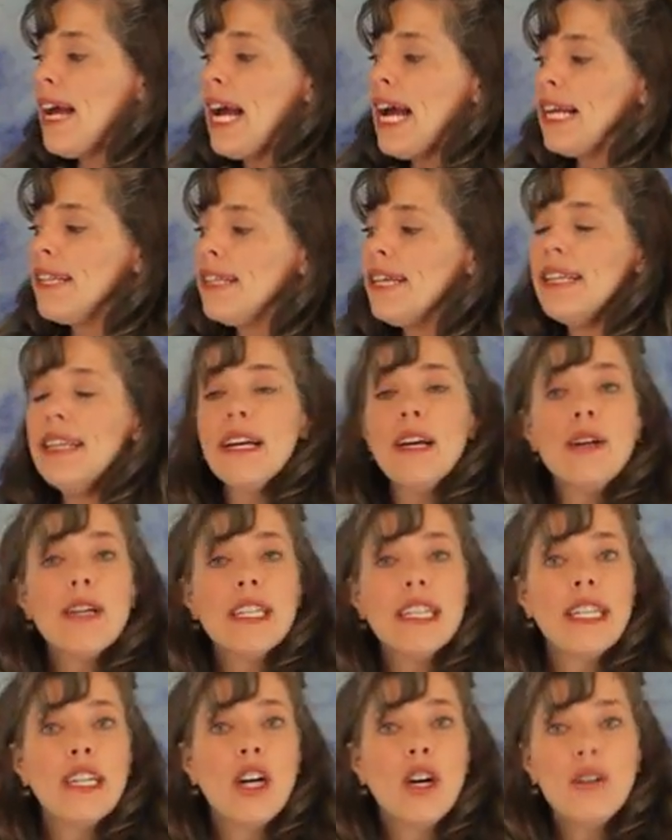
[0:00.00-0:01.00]
And then it
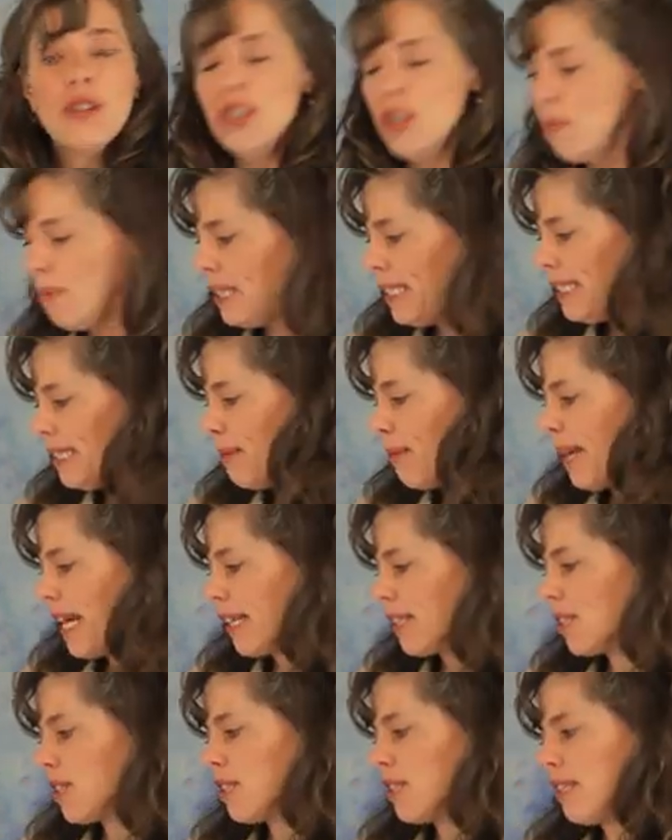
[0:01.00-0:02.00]
can also be some
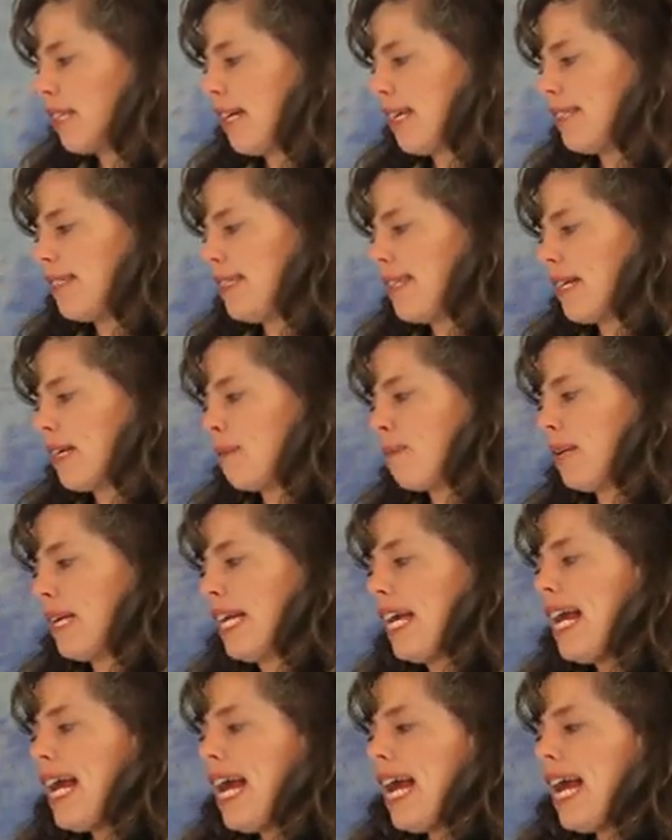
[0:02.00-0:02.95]
exercise therapy,